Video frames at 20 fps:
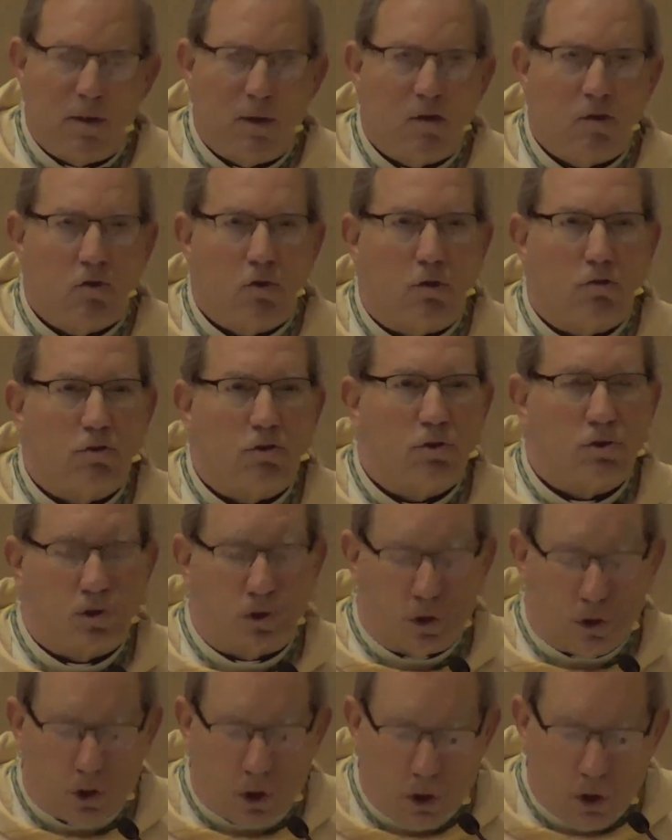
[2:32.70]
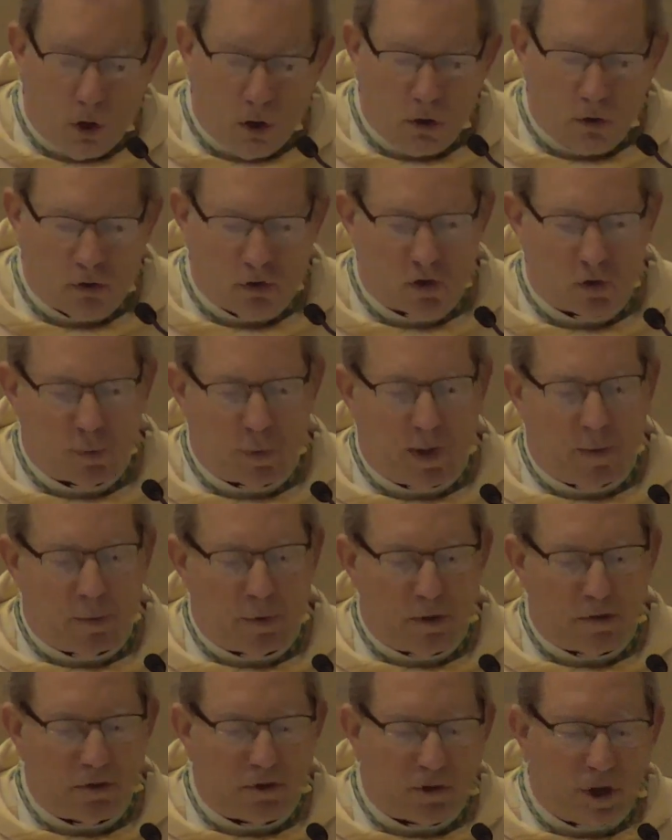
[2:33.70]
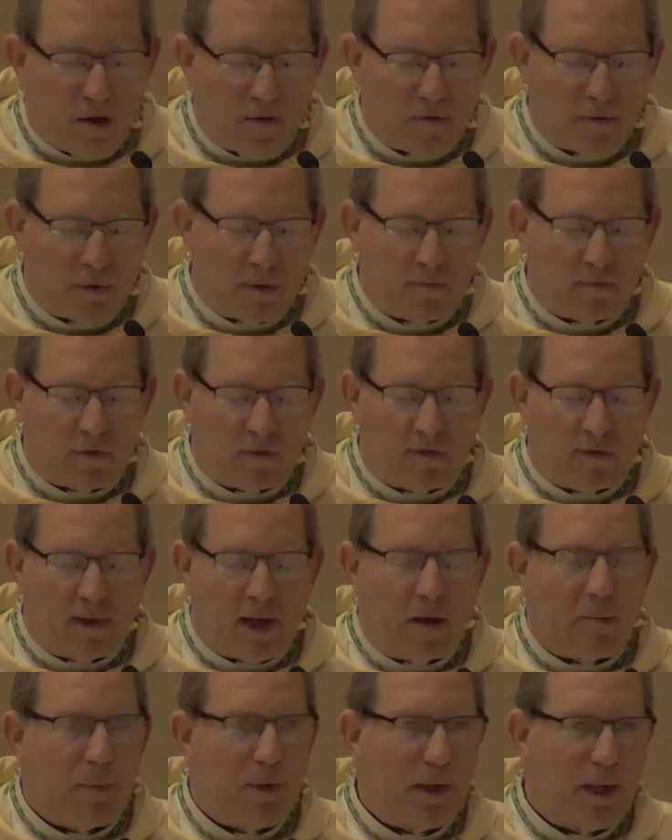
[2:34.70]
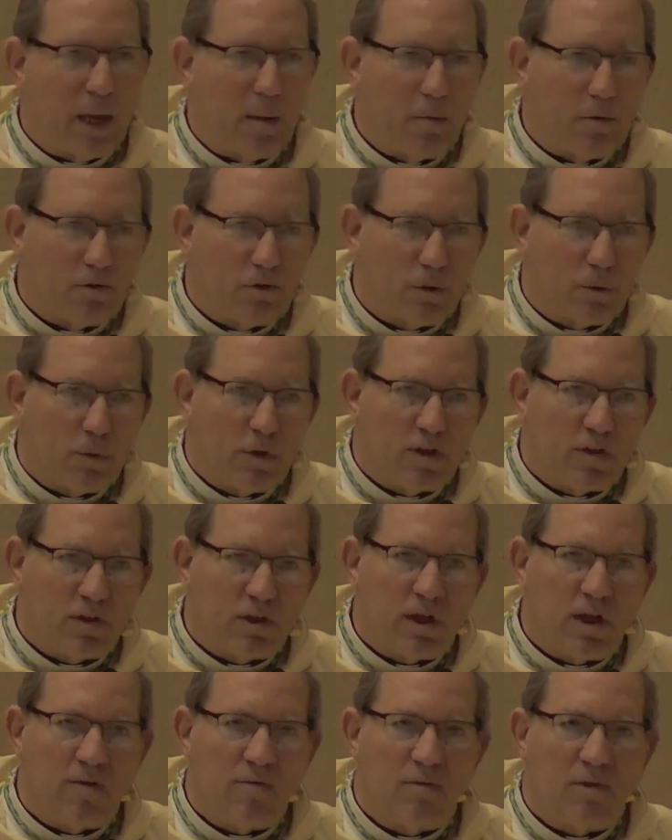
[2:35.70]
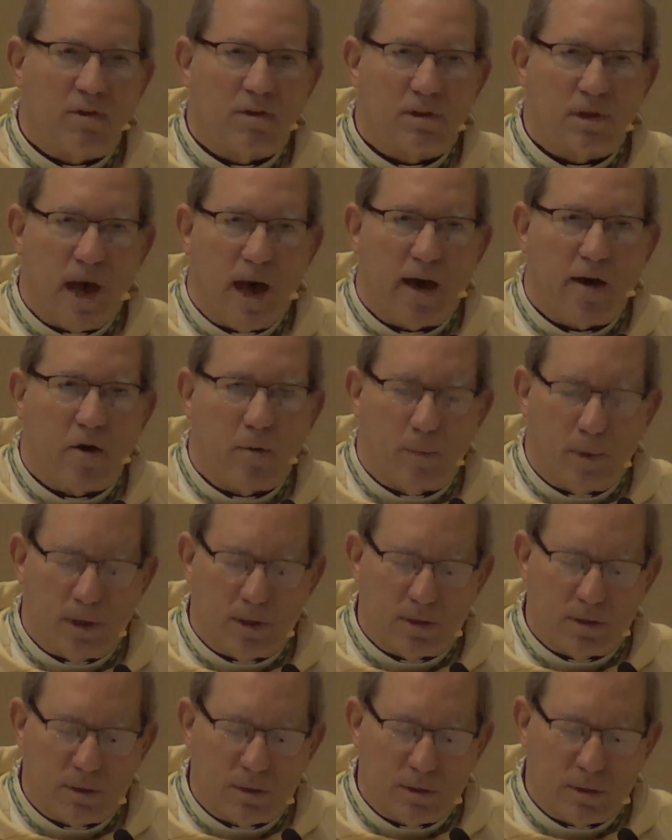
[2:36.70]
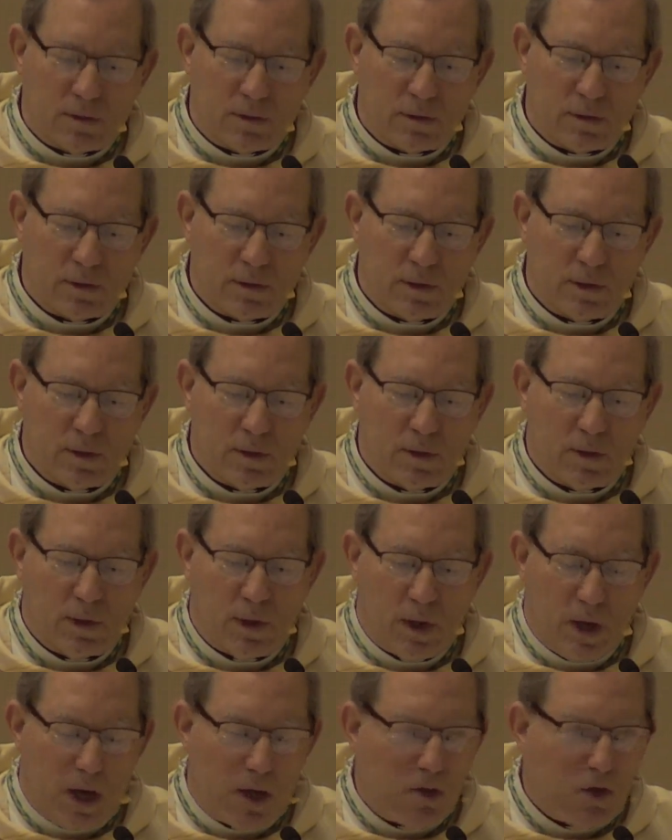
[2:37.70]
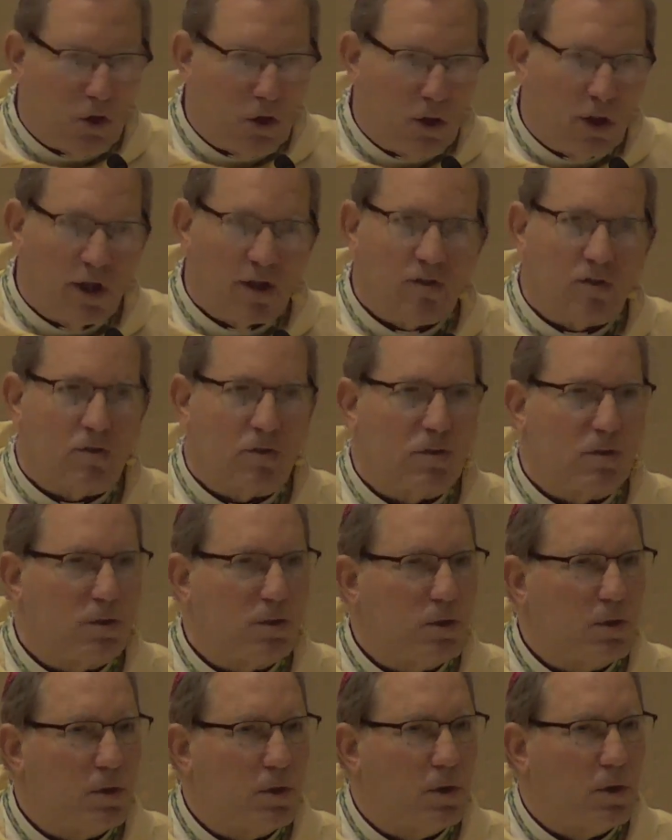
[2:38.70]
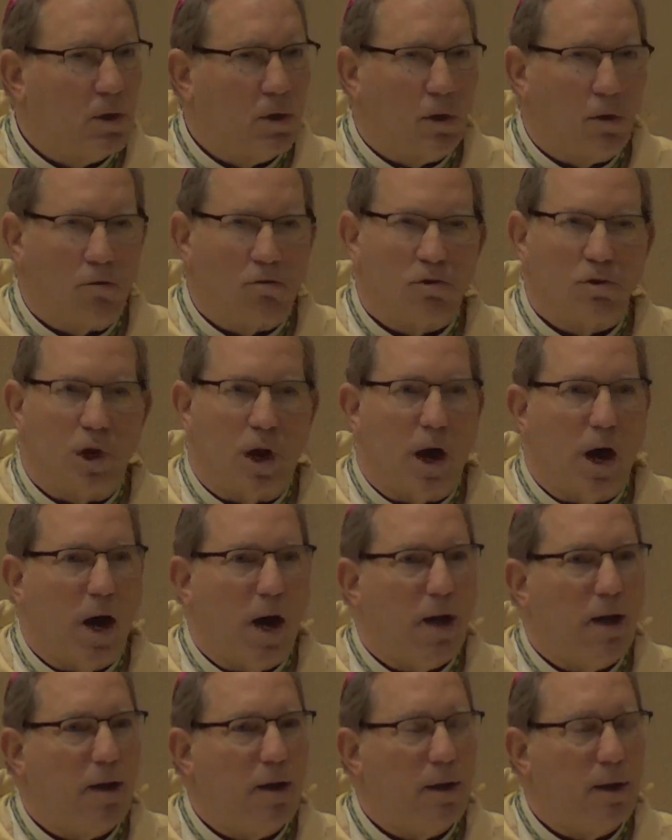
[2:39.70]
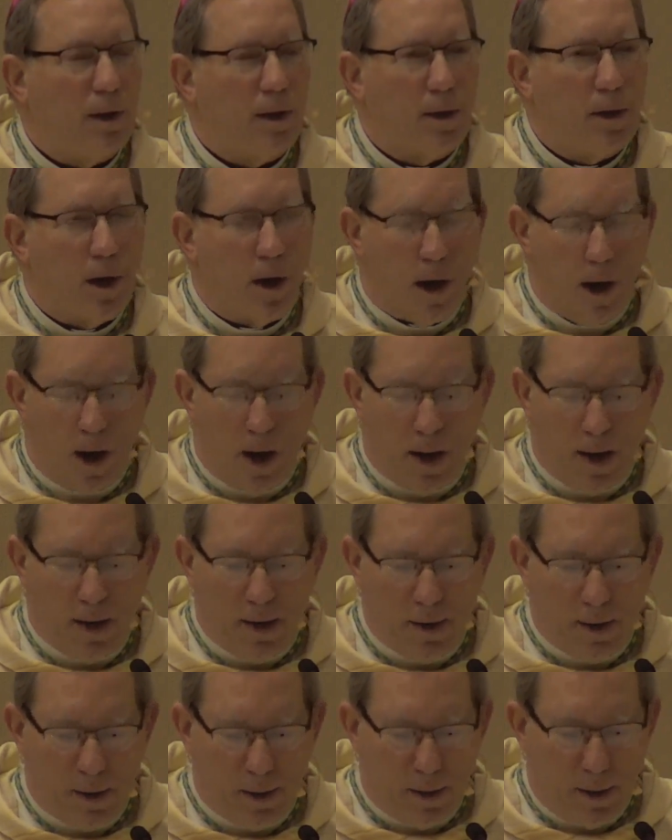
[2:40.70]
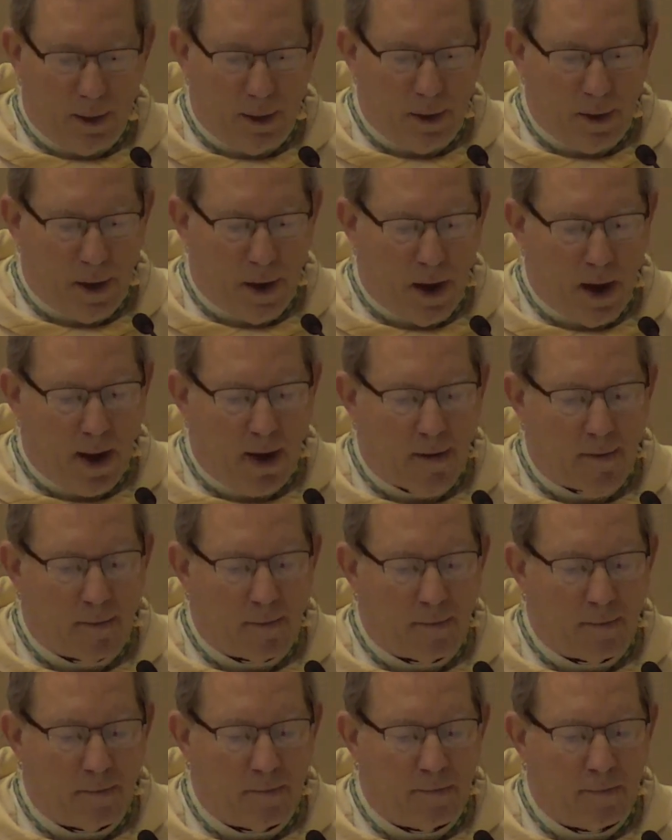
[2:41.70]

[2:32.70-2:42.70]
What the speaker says: Churches are closed. People are suffering for not being able to receive the sacraments. And the list goes on and on and on.